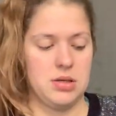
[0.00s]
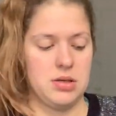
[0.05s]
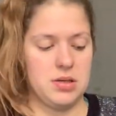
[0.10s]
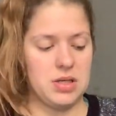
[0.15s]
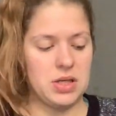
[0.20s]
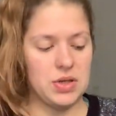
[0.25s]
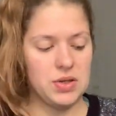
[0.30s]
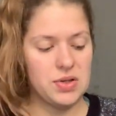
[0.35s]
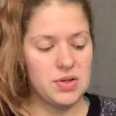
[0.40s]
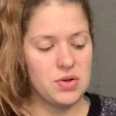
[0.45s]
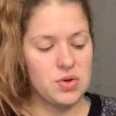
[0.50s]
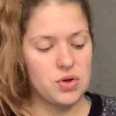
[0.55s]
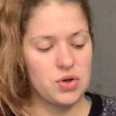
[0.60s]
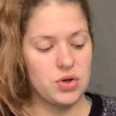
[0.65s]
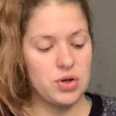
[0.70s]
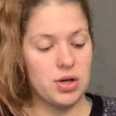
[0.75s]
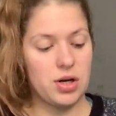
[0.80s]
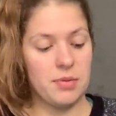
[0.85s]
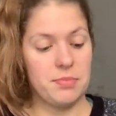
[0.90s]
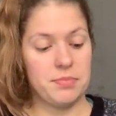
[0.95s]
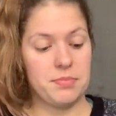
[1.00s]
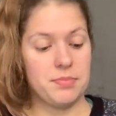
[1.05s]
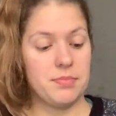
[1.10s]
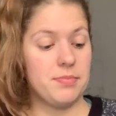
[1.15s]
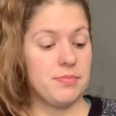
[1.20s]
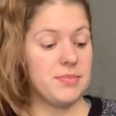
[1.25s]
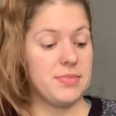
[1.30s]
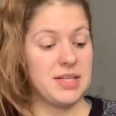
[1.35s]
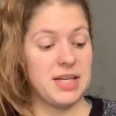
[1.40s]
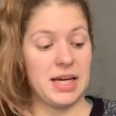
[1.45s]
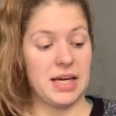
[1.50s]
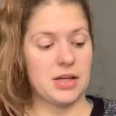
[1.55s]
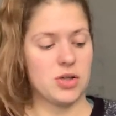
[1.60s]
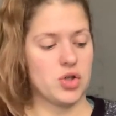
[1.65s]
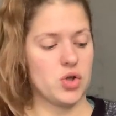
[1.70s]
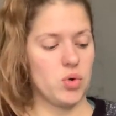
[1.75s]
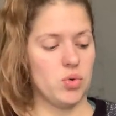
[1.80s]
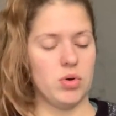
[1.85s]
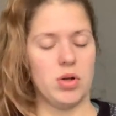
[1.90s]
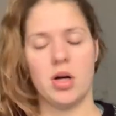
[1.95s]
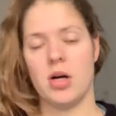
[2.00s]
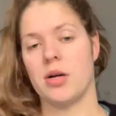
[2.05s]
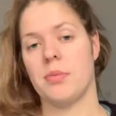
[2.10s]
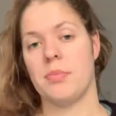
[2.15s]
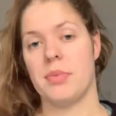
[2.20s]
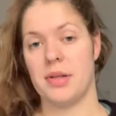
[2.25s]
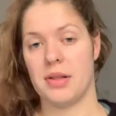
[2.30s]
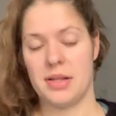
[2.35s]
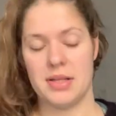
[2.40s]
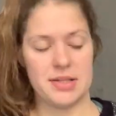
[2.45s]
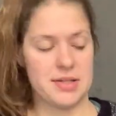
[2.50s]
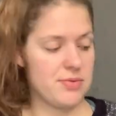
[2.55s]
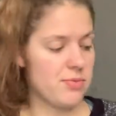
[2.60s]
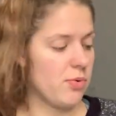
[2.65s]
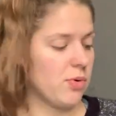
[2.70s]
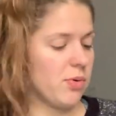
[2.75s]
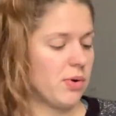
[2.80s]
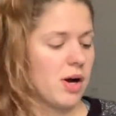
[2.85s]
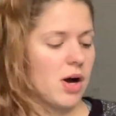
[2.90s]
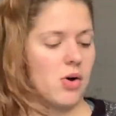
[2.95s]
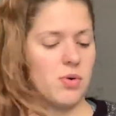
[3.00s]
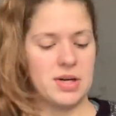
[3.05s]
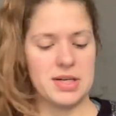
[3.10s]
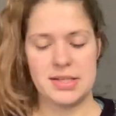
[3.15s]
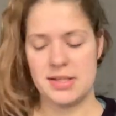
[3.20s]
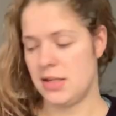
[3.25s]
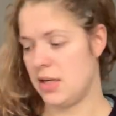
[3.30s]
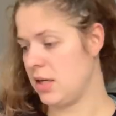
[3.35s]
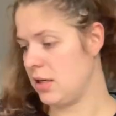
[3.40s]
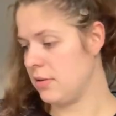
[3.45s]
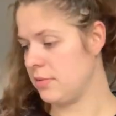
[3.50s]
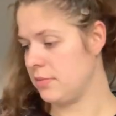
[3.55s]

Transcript: This also should not take too long, but this is what we always say.